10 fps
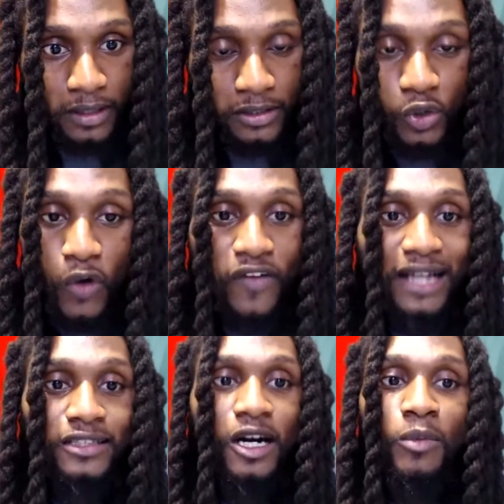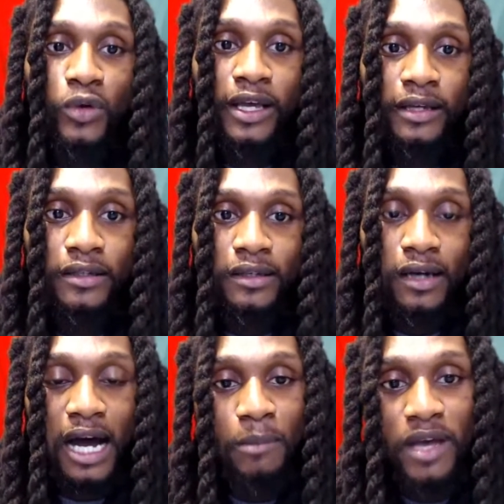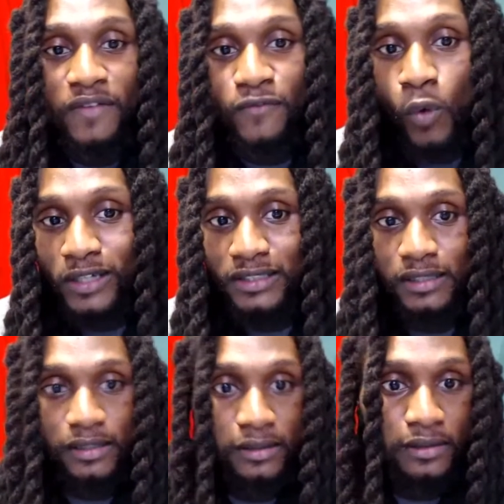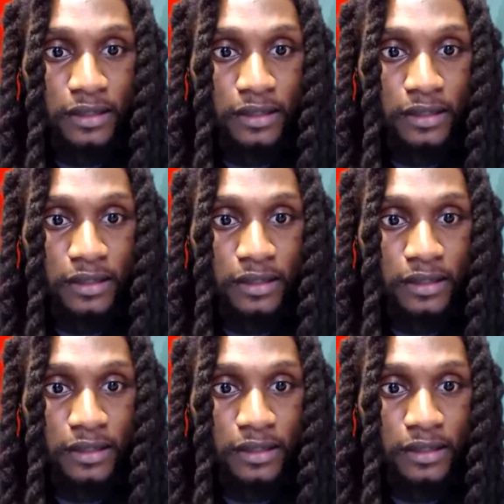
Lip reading: So if I double that, I'm at 14.